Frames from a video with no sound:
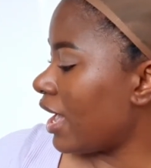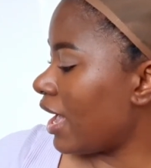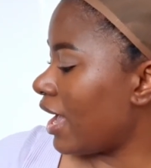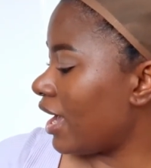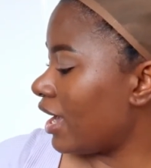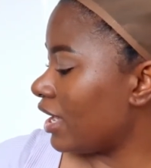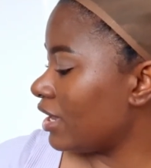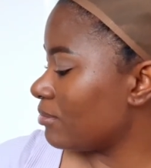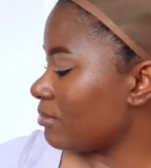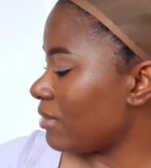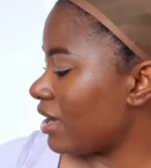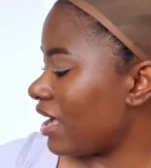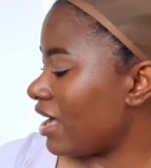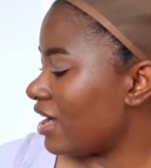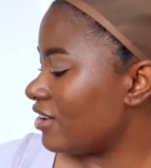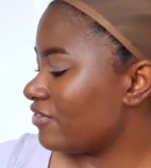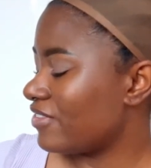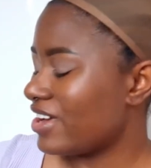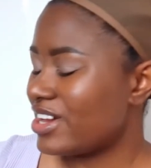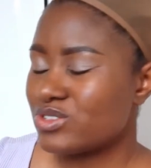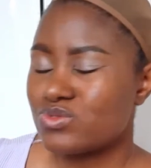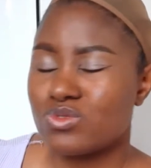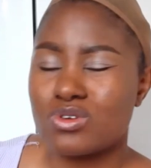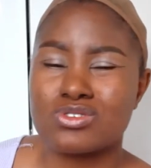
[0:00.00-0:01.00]
And my
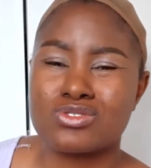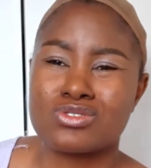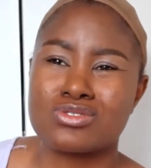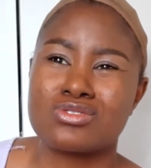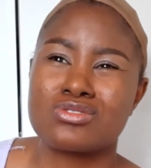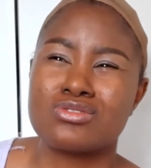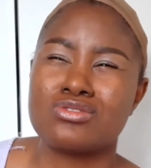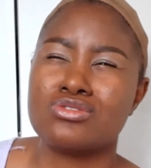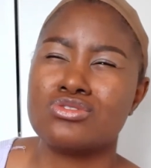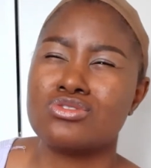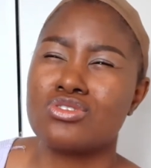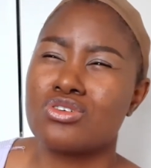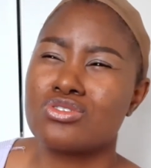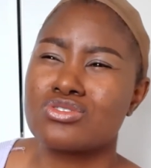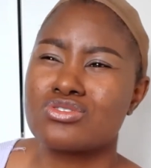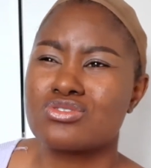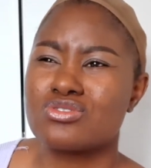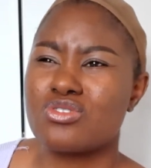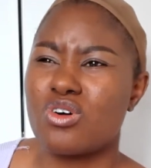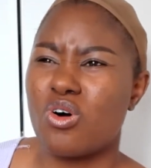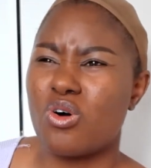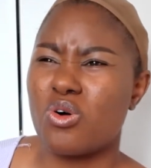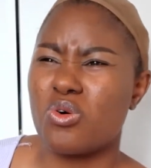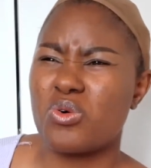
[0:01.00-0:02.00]
advice was
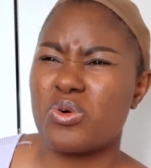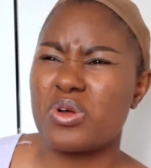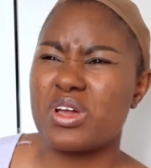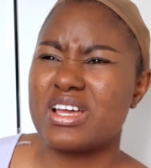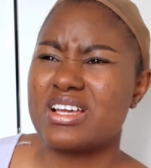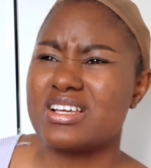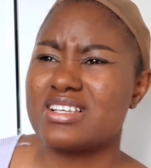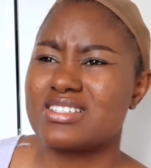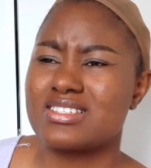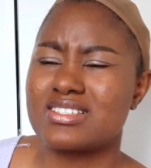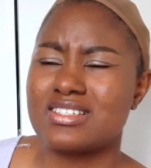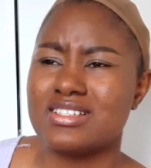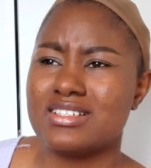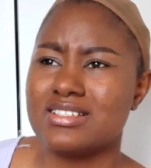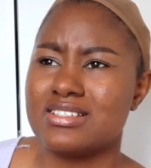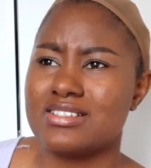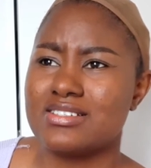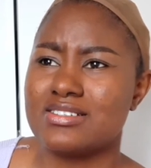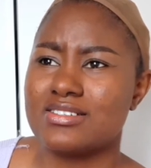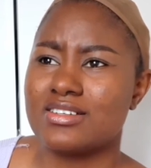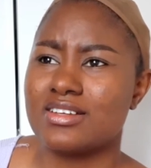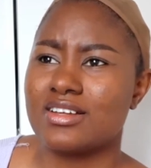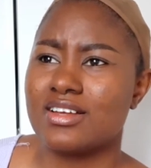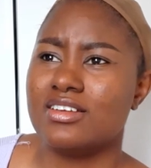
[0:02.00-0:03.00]
not always
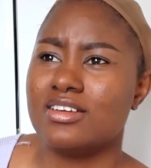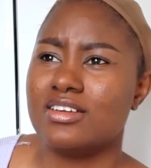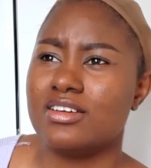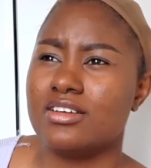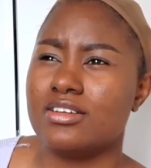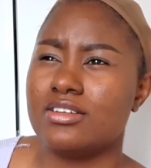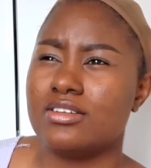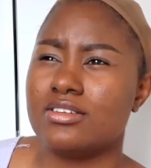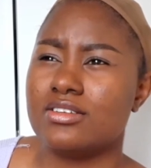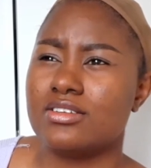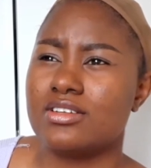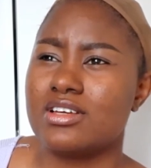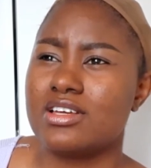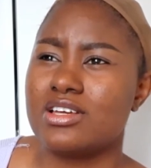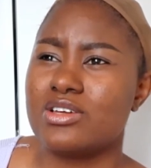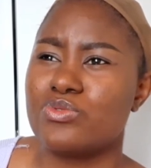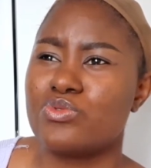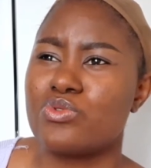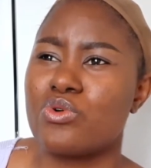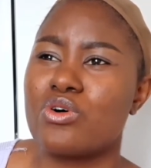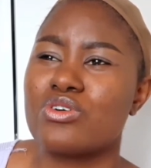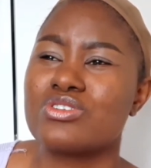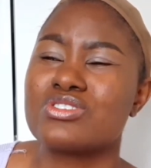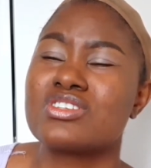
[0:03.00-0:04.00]

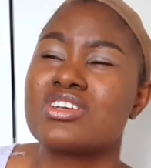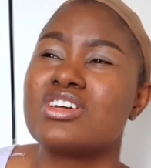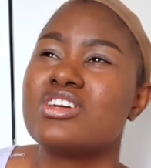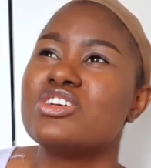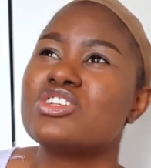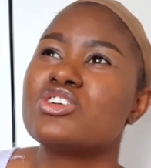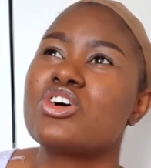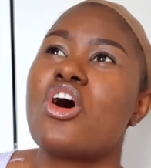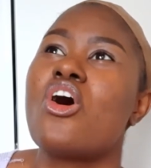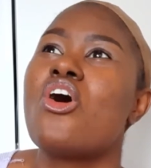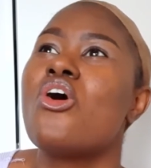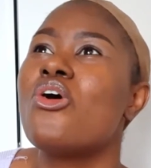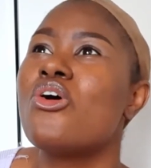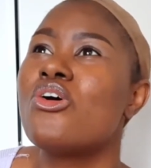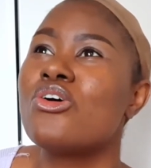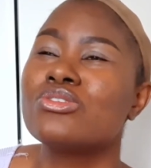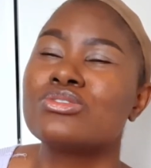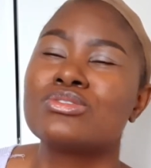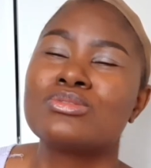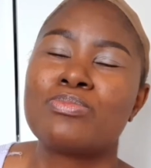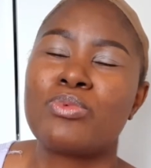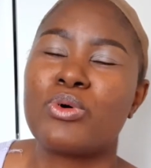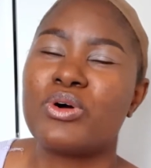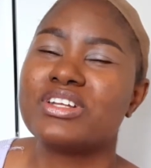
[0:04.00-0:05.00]
it
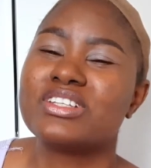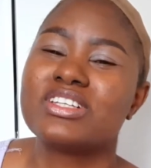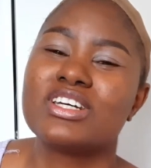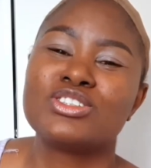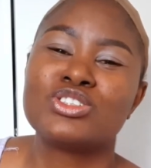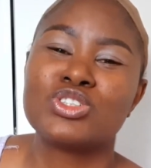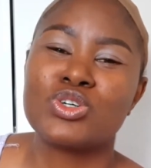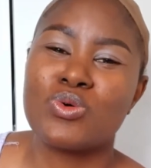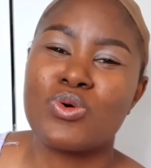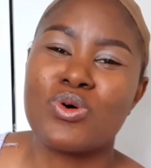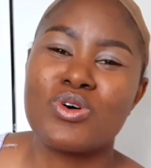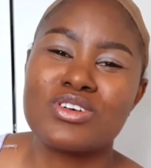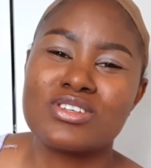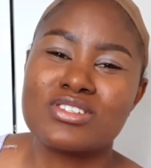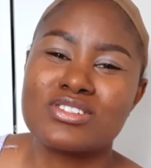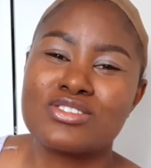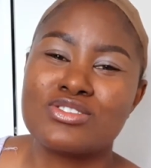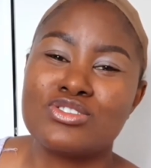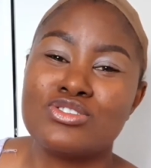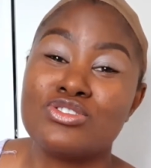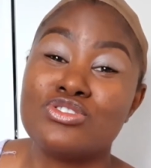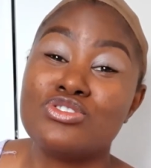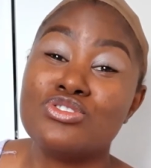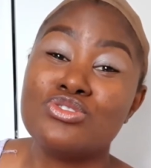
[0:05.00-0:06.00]
all pointed
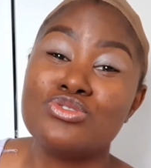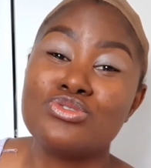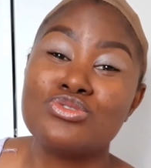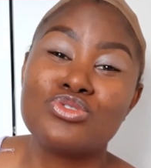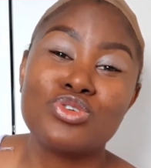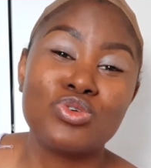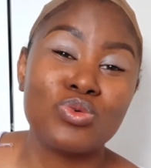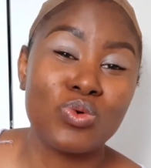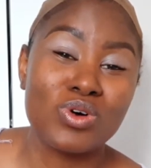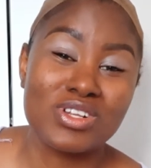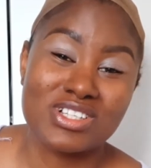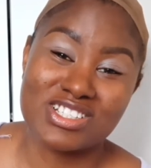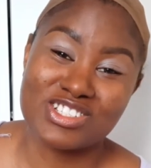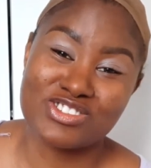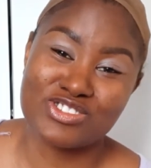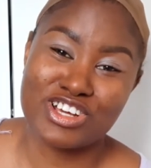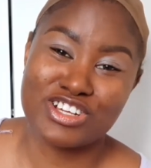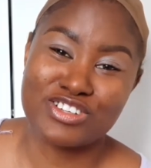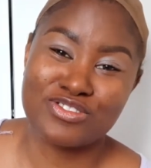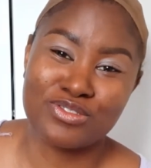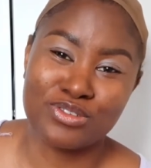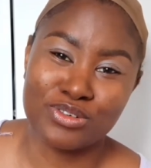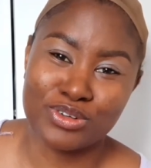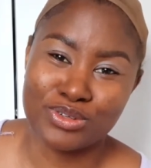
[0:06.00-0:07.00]
towards, you do what is
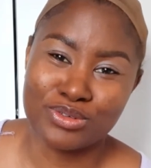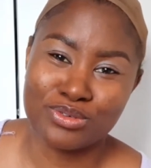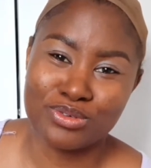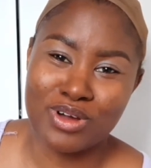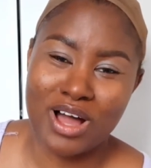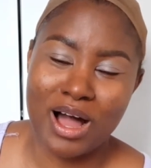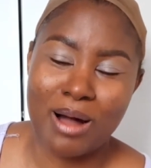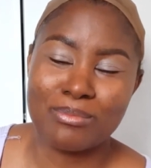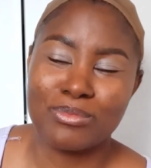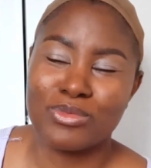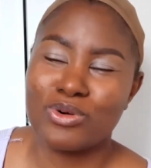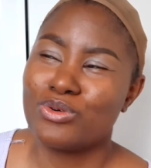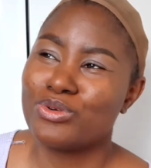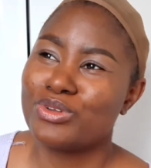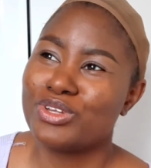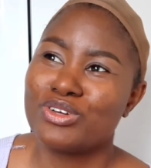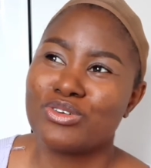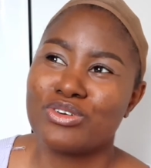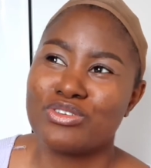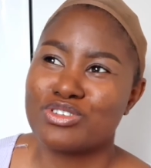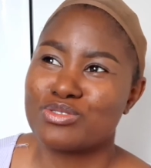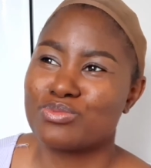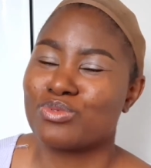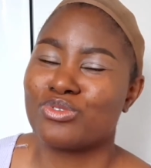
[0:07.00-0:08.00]
right for you. I'm only
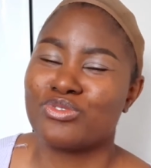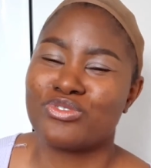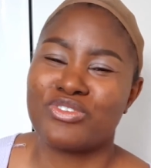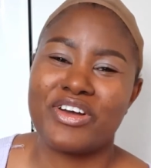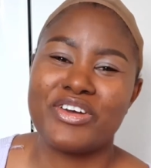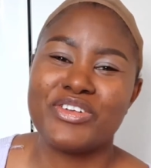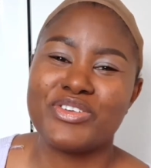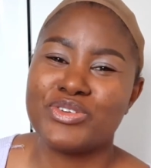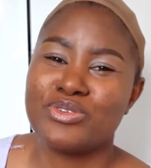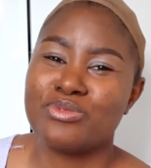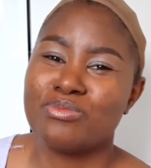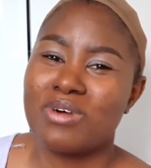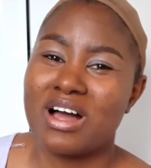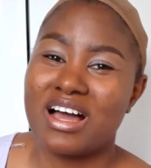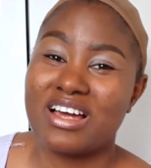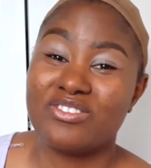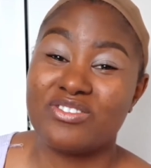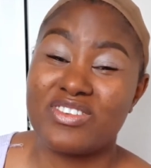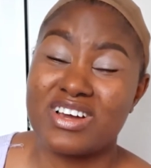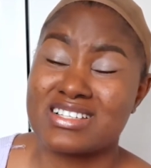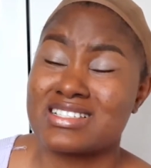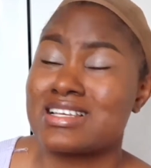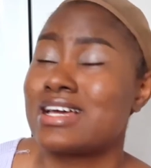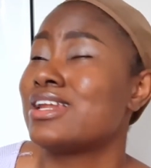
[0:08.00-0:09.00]
going to provide you my
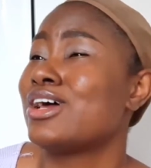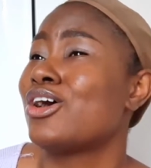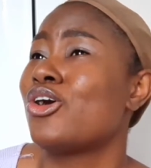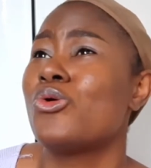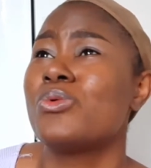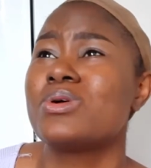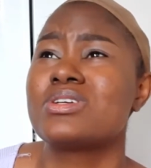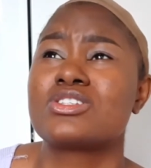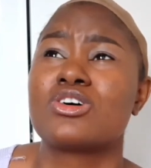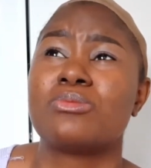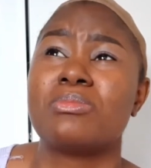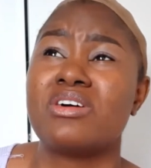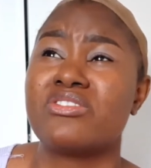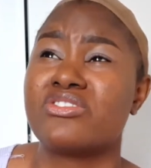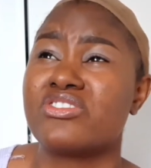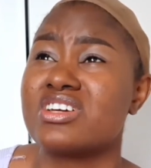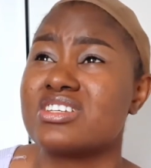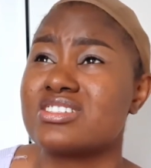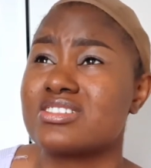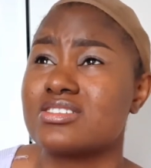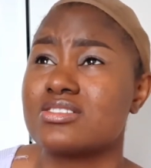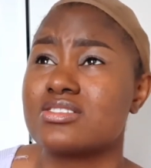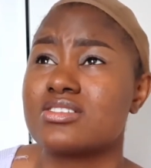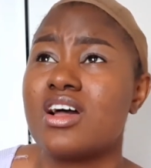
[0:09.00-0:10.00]
advice. And I always tell my
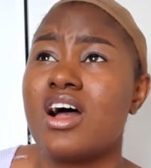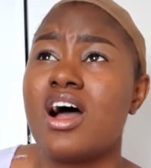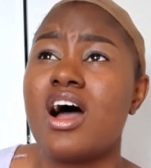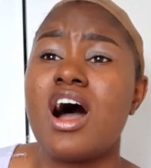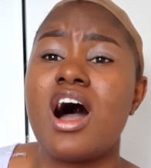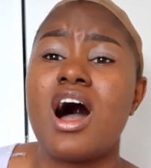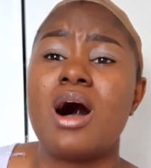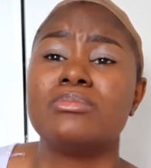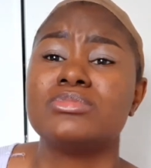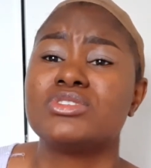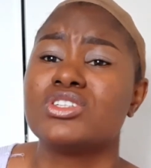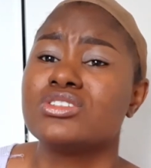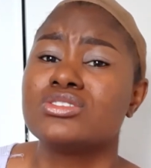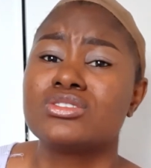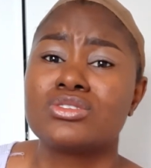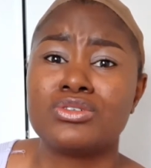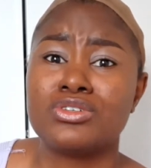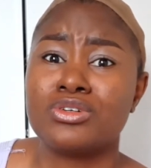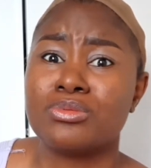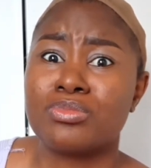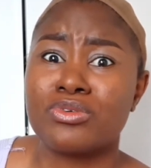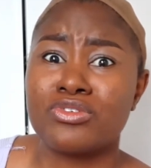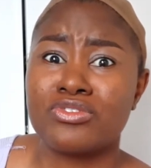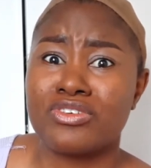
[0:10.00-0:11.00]
friends this, I'm just
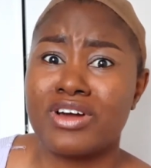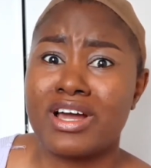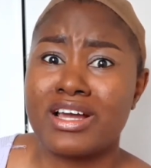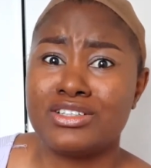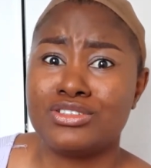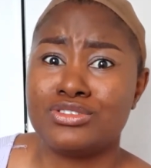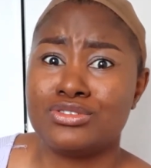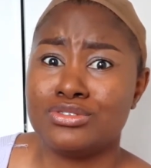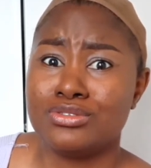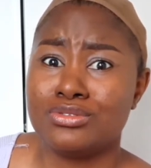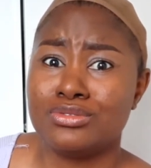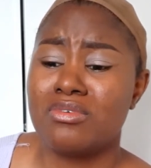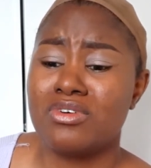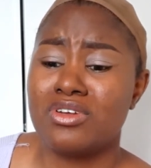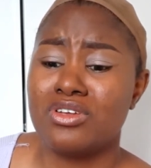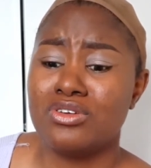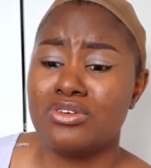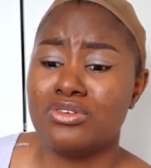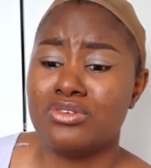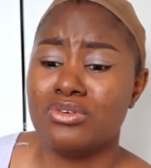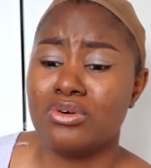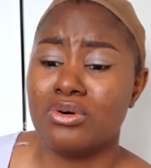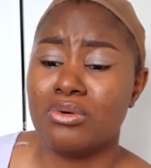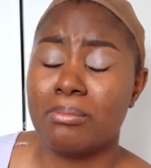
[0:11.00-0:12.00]
going to provide you,
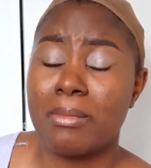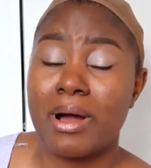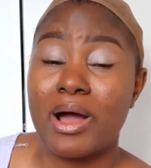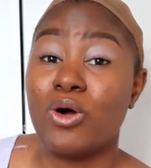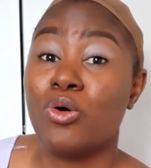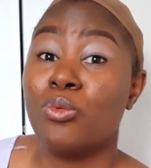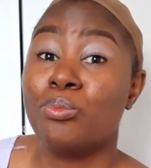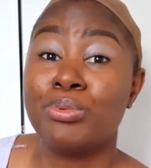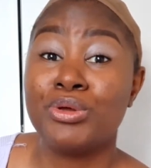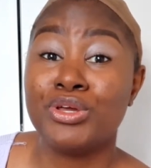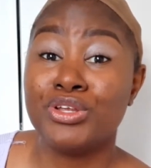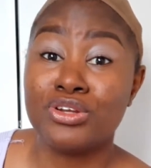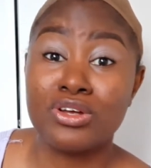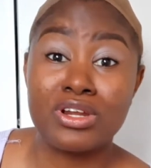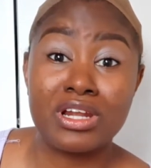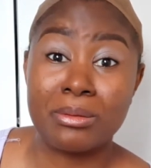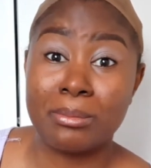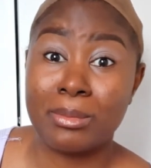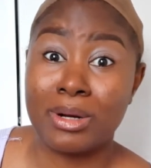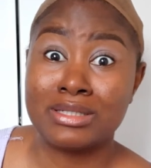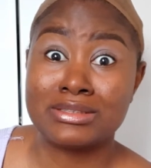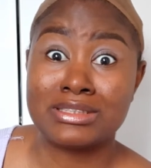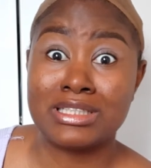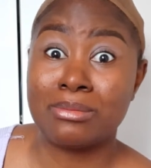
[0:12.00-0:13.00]
you know, my opinion
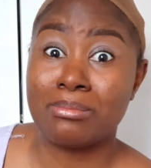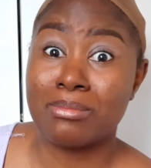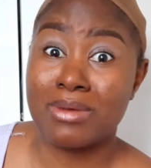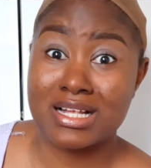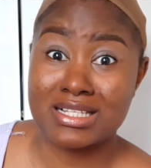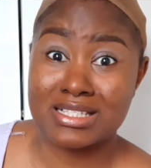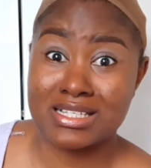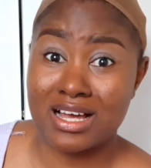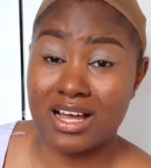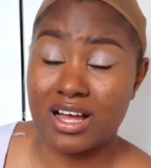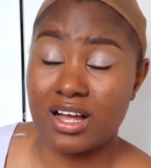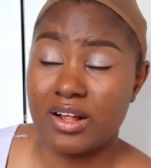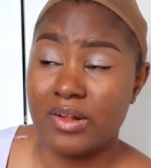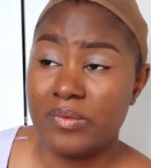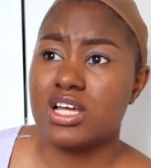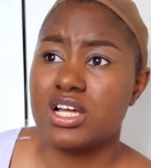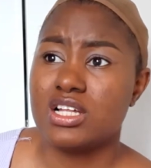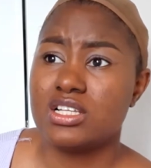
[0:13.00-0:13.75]
about a matter.